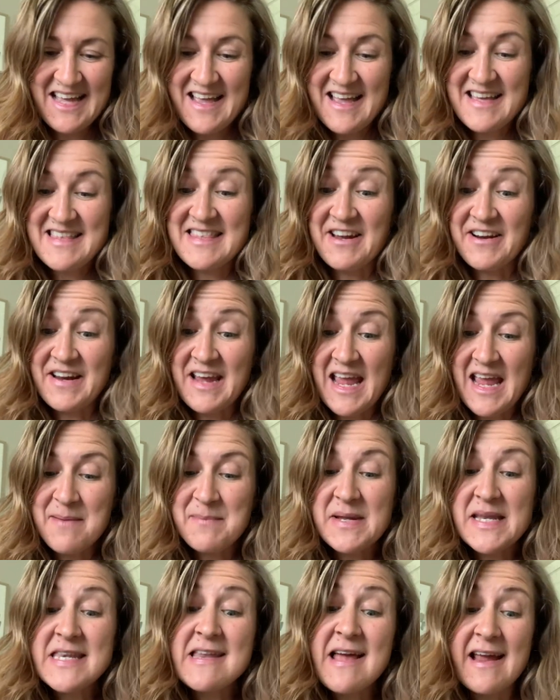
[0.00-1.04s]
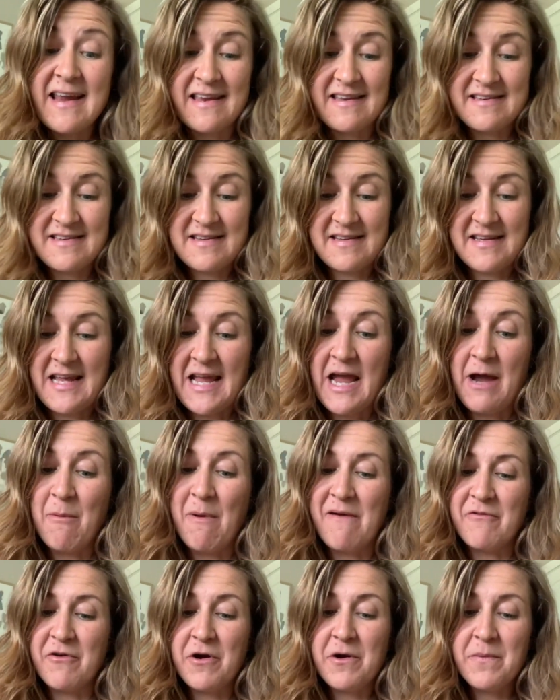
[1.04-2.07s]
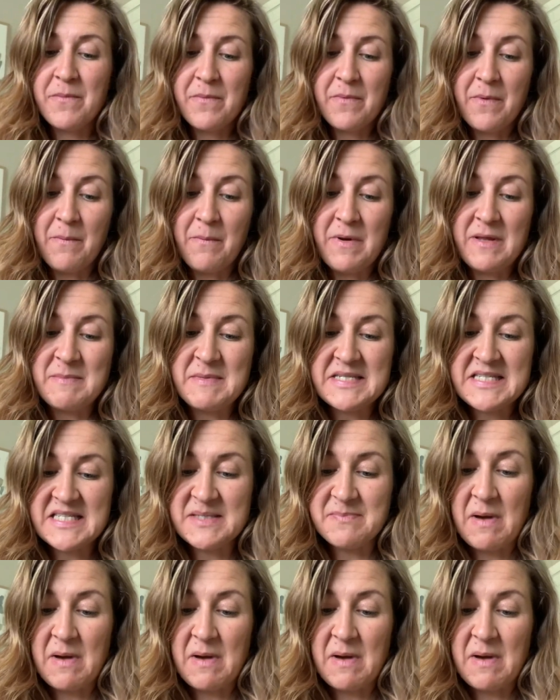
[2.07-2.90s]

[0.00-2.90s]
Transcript: There came a night, however, when Mrs.